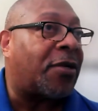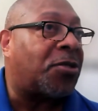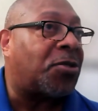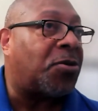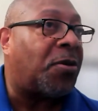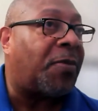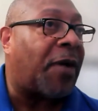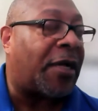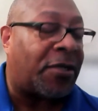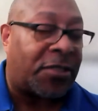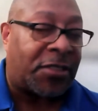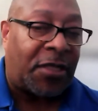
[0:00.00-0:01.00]
or two about
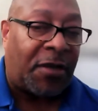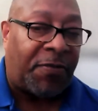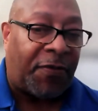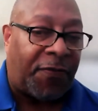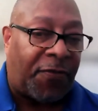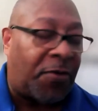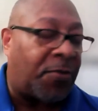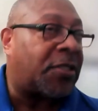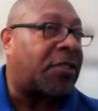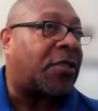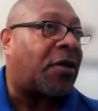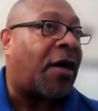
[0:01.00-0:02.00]
yourself before we
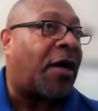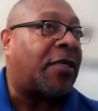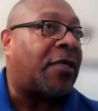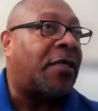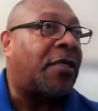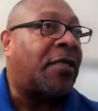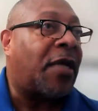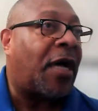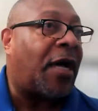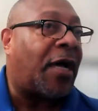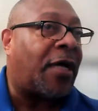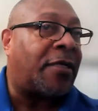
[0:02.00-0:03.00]
start
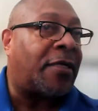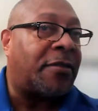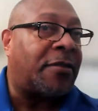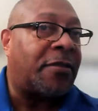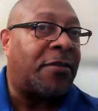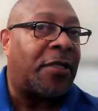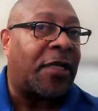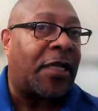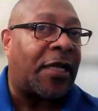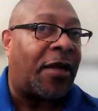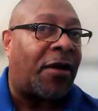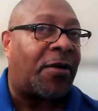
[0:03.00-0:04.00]
uh,
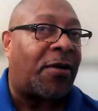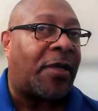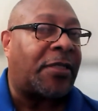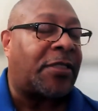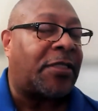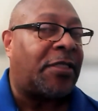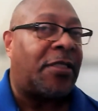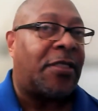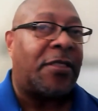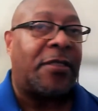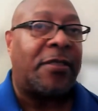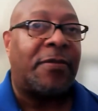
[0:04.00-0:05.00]
looking at our questions?